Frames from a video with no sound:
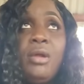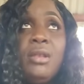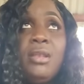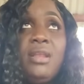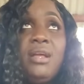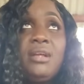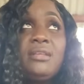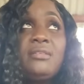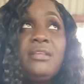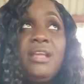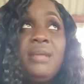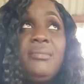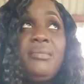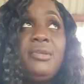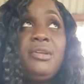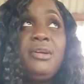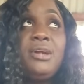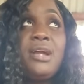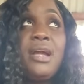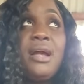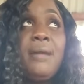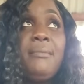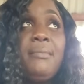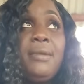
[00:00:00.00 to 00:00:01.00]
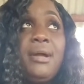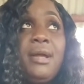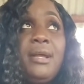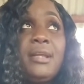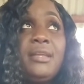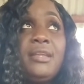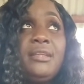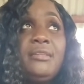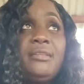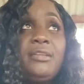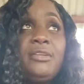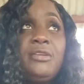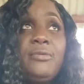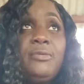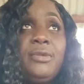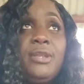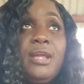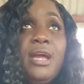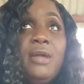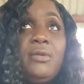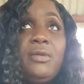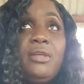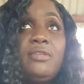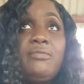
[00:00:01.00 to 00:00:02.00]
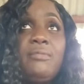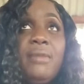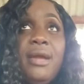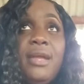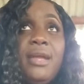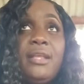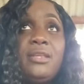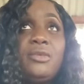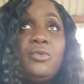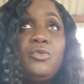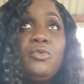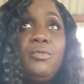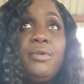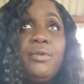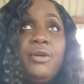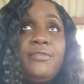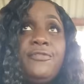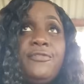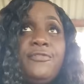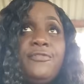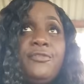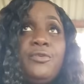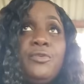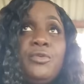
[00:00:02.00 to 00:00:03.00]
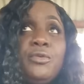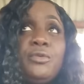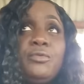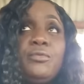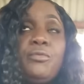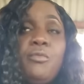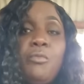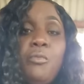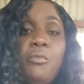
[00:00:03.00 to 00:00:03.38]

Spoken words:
Long time I don't go to market and I don't always buy two breadfruit.